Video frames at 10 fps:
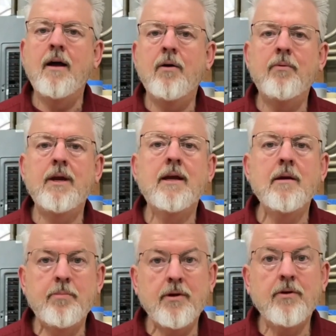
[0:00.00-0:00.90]
We
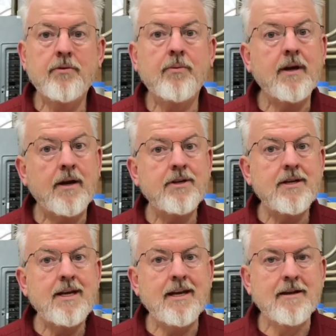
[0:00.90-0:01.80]
can build whatever
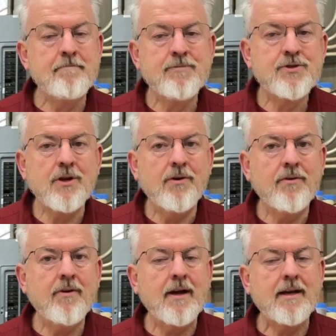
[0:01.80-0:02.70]
you need.
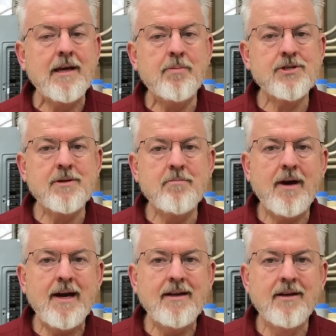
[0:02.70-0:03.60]
So keep us in
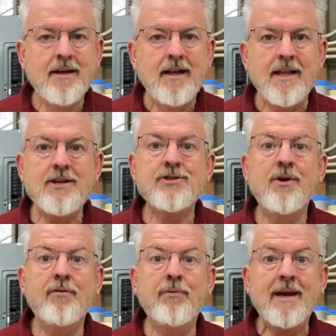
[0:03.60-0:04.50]
mind. Let us
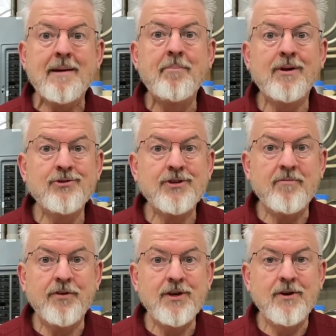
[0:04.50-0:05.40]
know if we can build
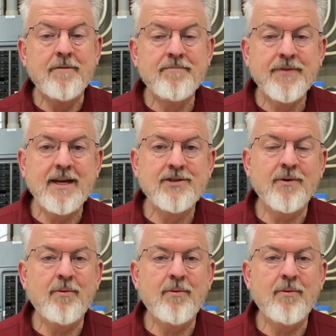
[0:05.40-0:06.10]
something for you. Thanks for